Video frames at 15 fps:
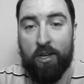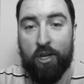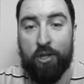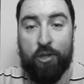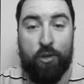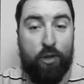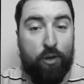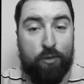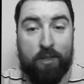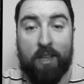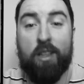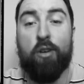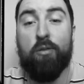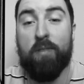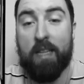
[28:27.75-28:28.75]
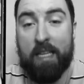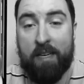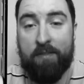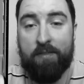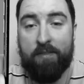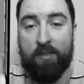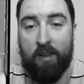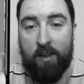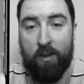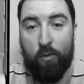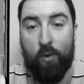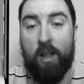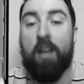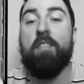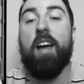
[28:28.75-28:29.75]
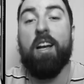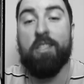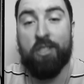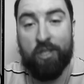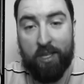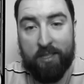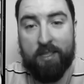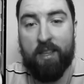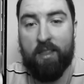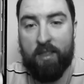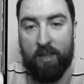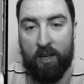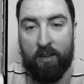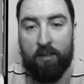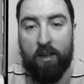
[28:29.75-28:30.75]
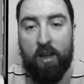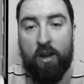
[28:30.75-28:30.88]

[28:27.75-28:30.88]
Could you use a little relief? Well, I've got just the thing.